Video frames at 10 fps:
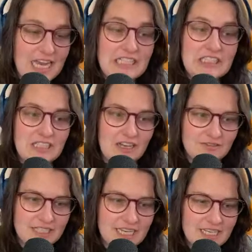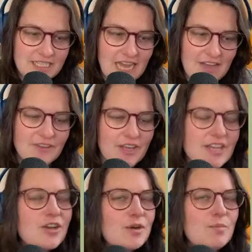I love this. I feel like
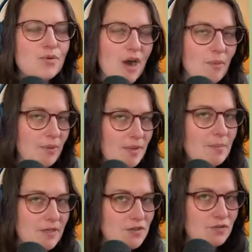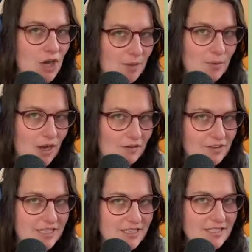there would probably be a bunch of
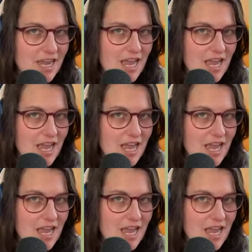nonprofits